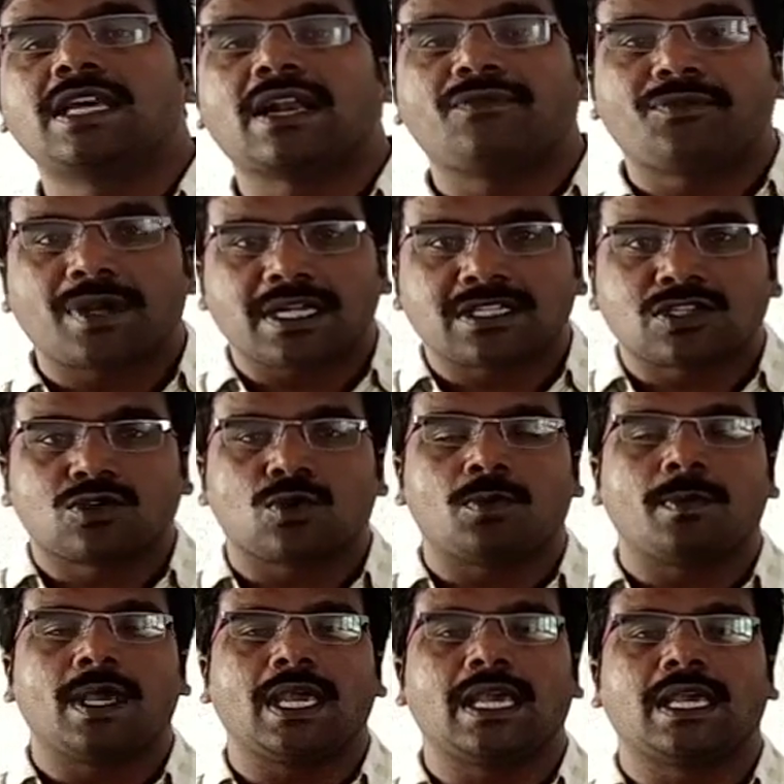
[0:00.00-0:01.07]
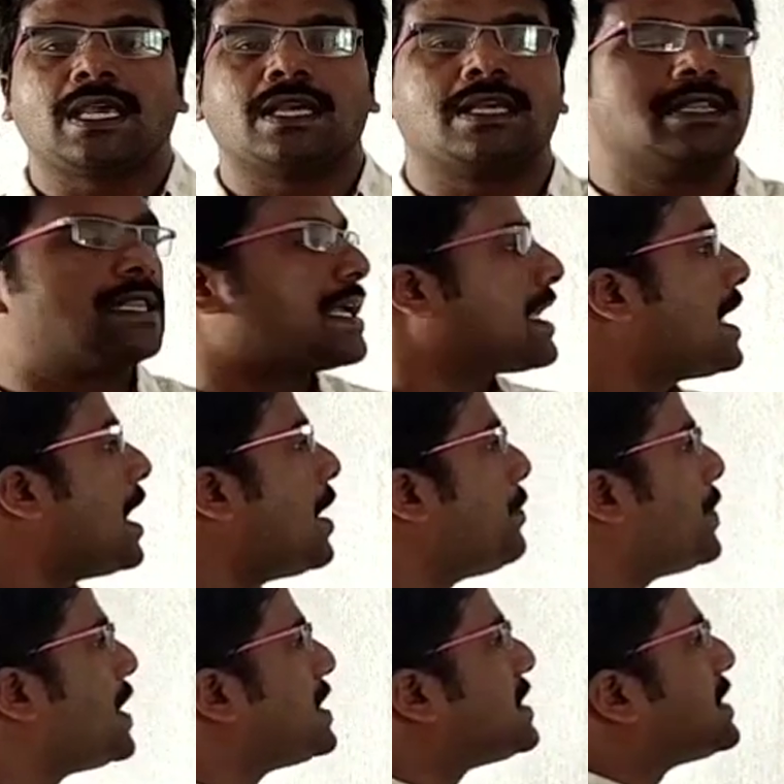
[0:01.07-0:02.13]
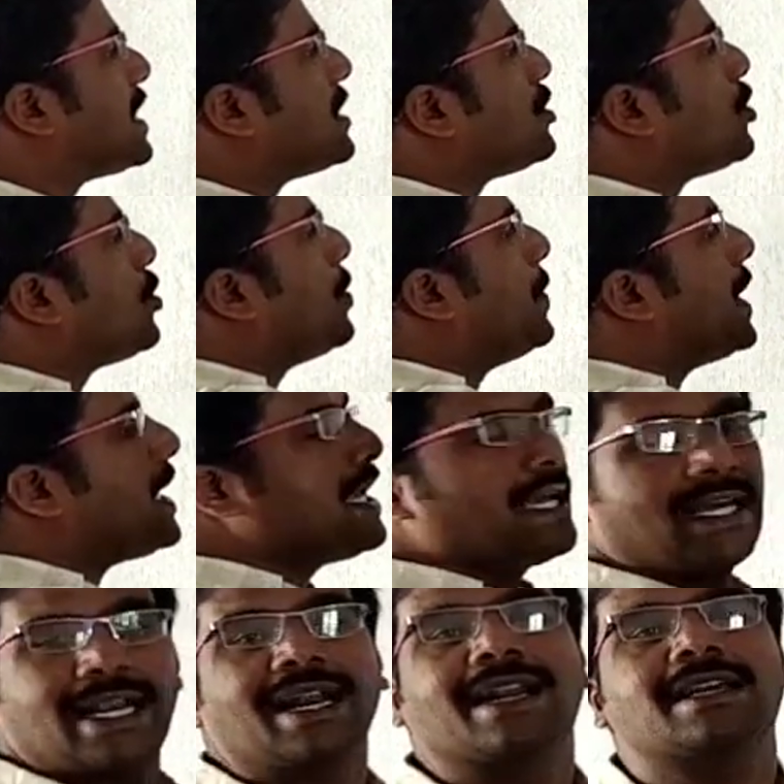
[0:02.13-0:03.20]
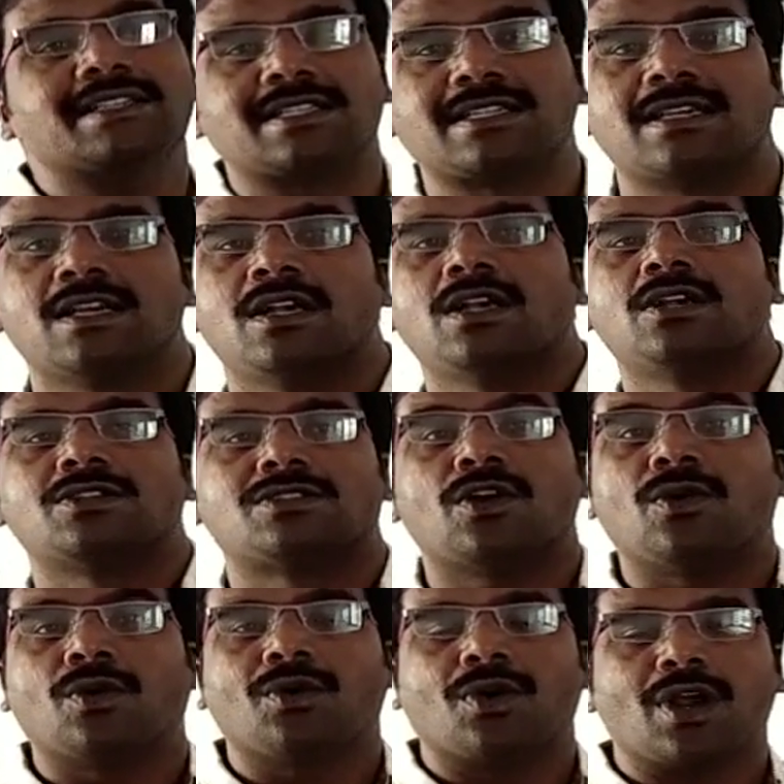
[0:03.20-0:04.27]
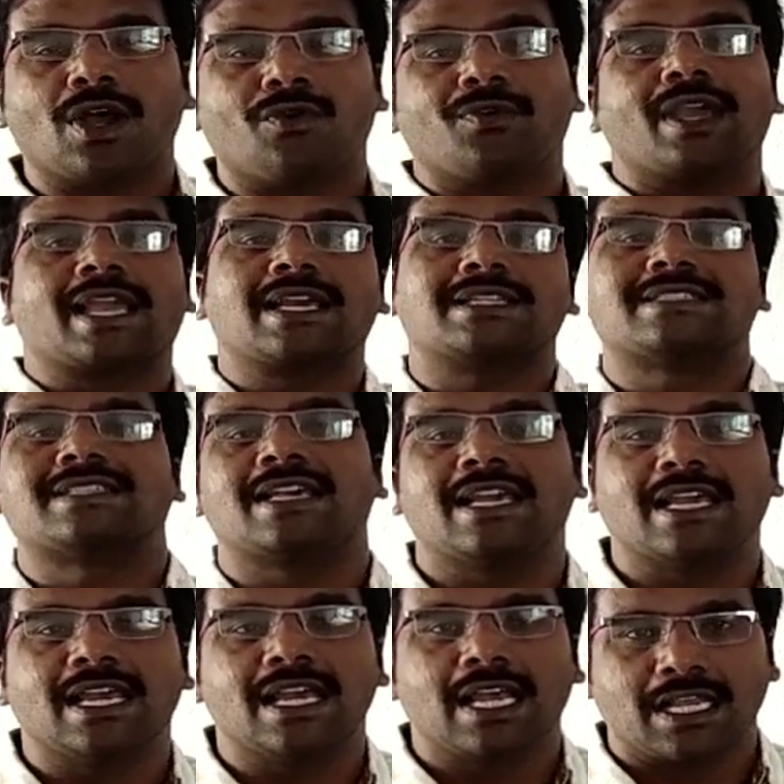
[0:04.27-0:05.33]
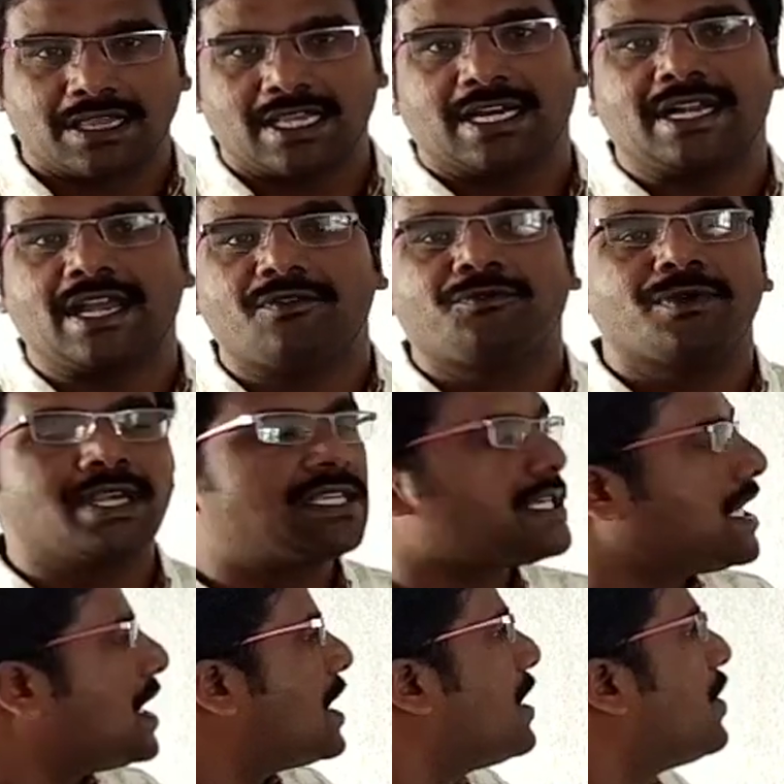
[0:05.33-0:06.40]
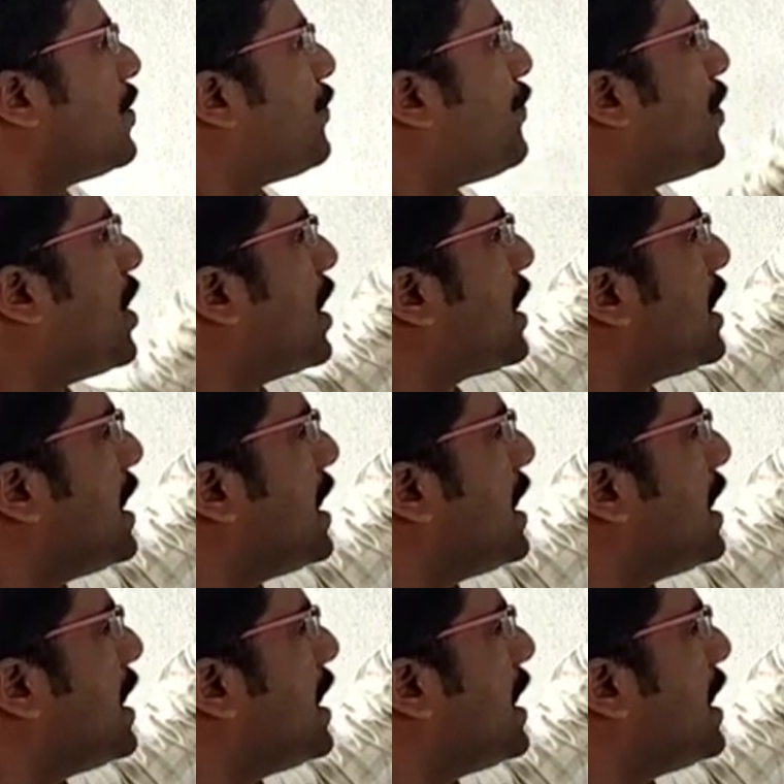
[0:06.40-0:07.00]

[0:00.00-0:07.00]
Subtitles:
reference to me, the cap is said to be rest. So now we can say the definition for